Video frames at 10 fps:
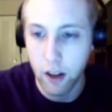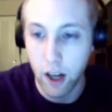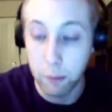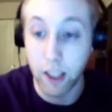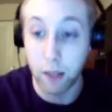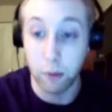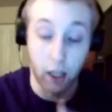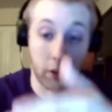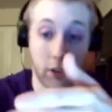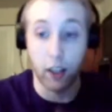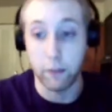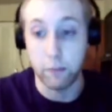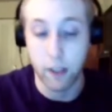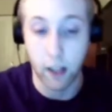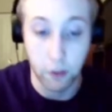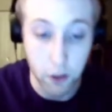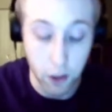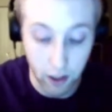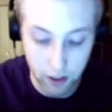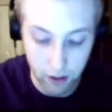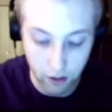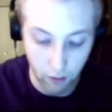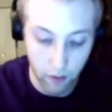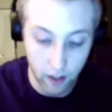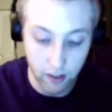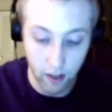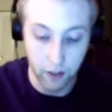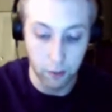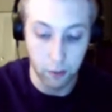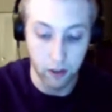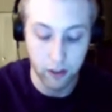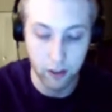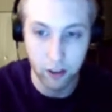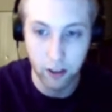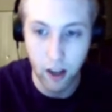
But there we go, see, I got the truck. So that's how that works.